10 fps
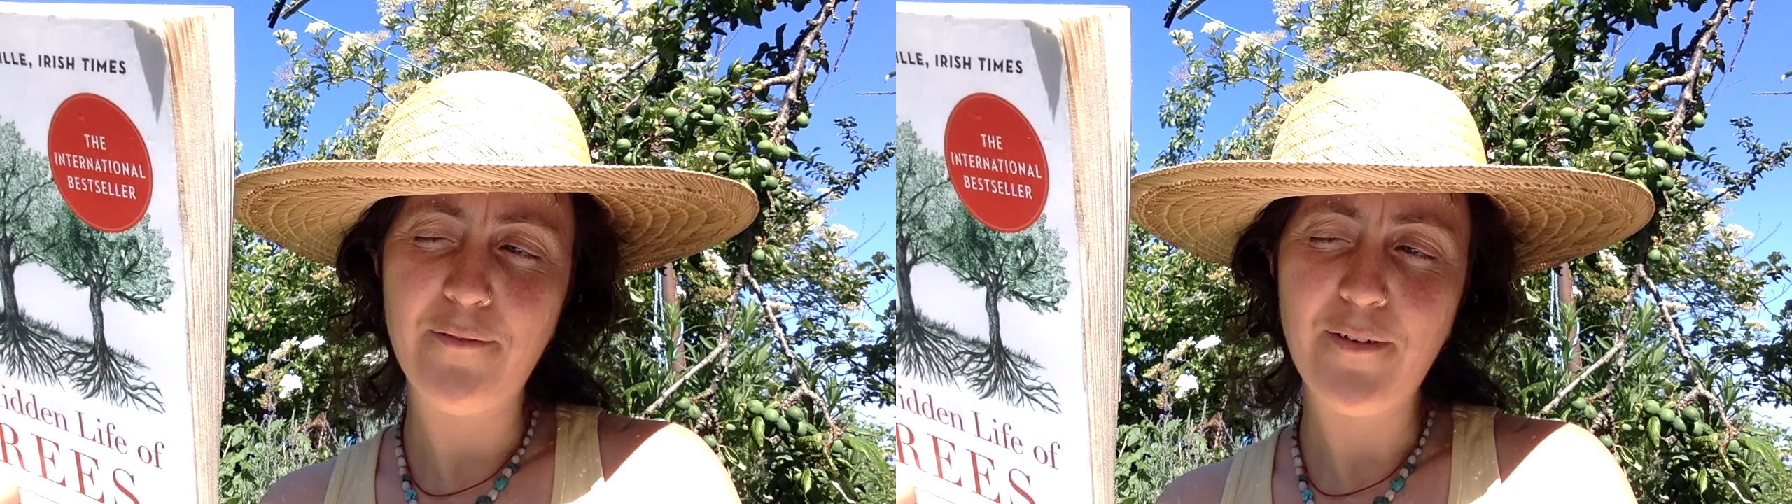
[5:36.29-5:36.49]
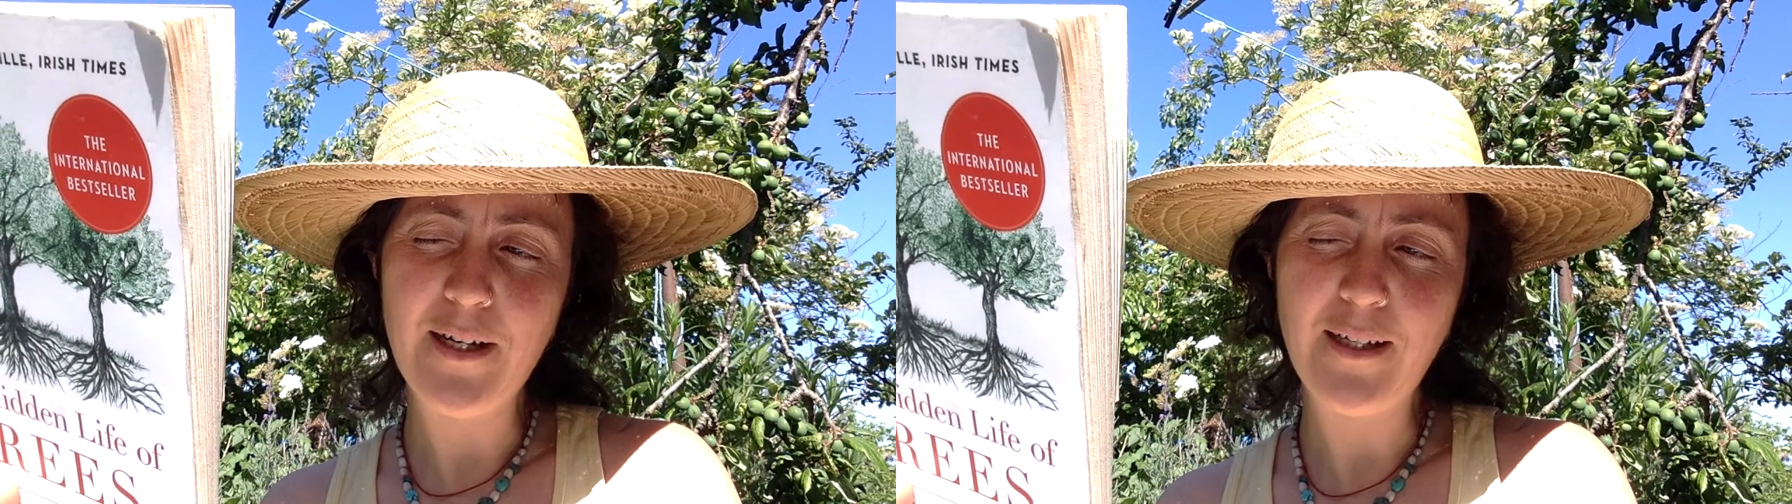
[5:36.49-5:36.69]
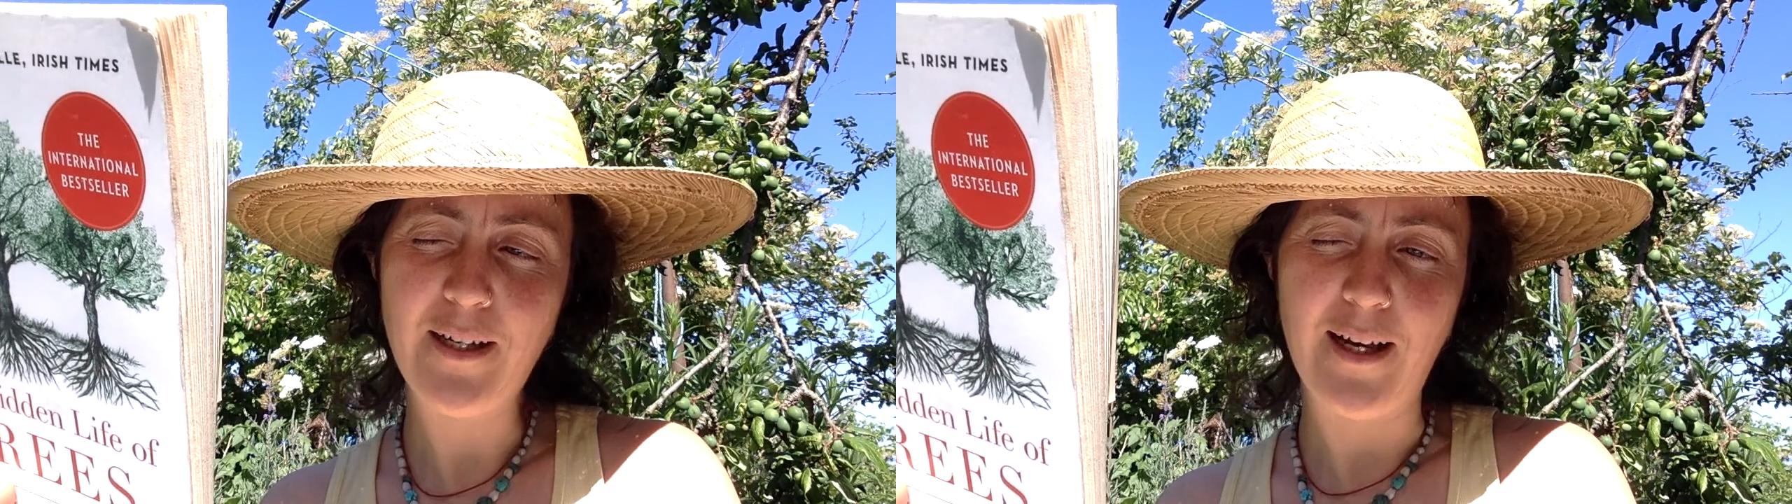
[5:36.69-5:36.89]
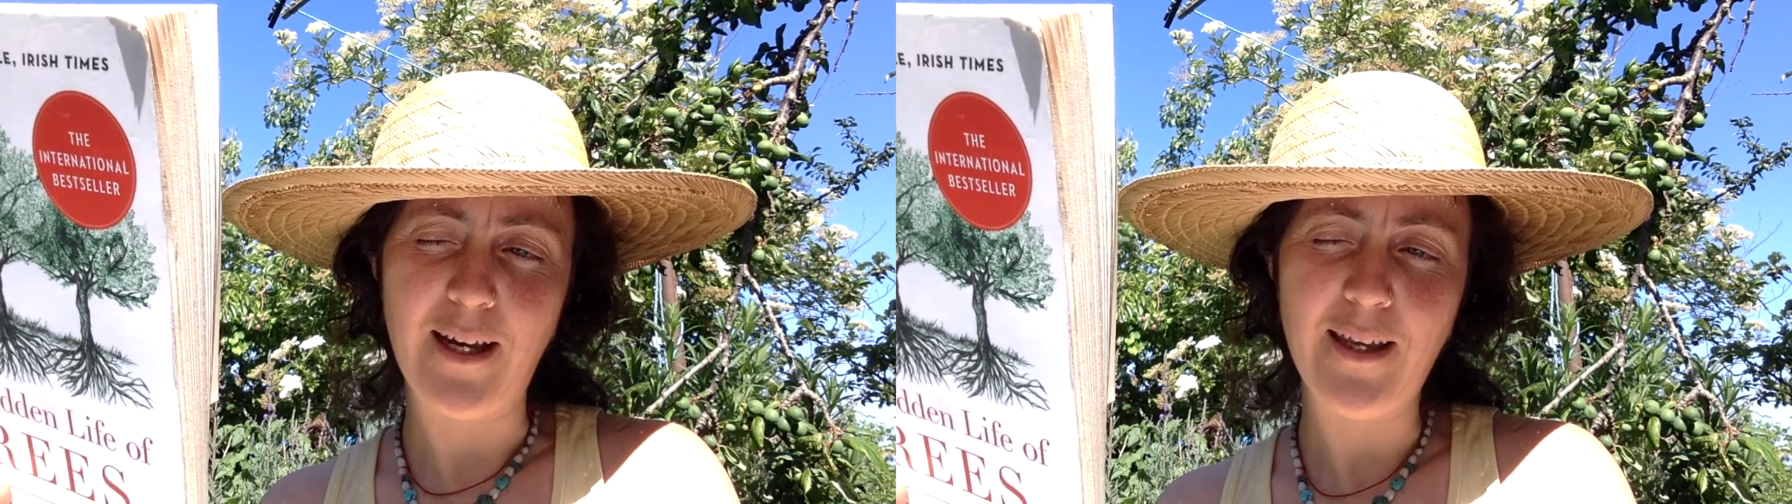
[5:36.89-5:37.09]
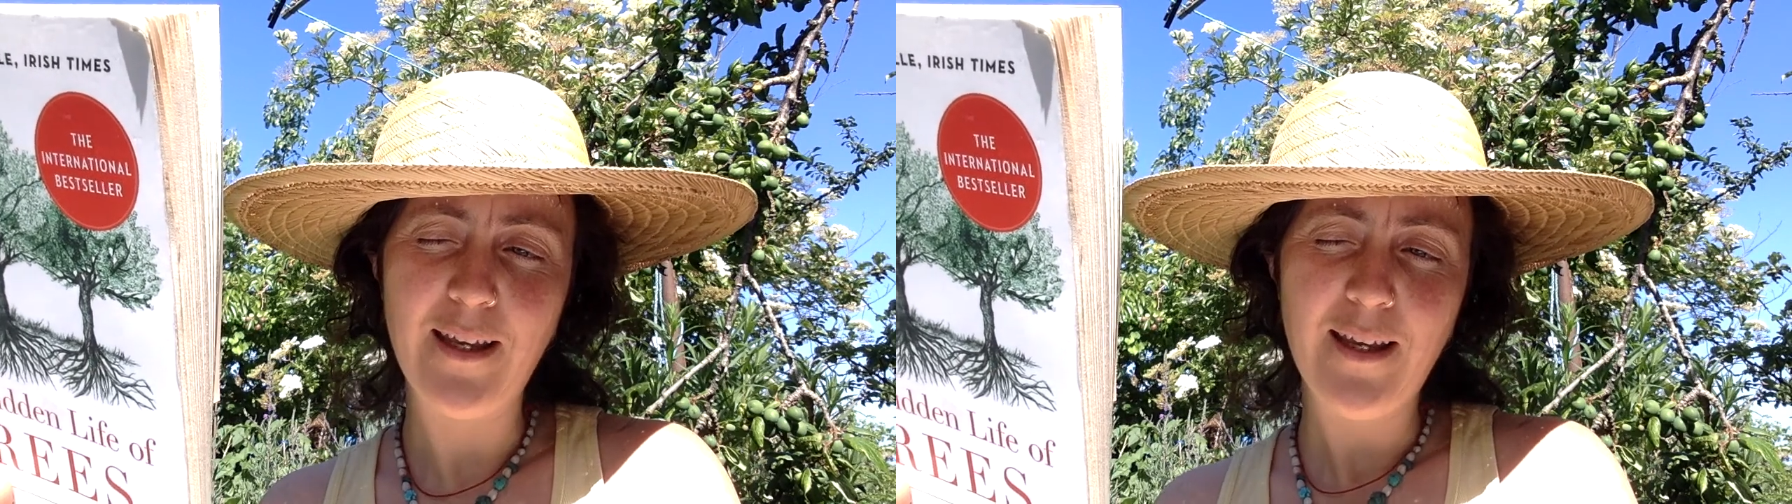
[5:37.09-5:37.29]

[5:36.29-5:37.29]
fungi,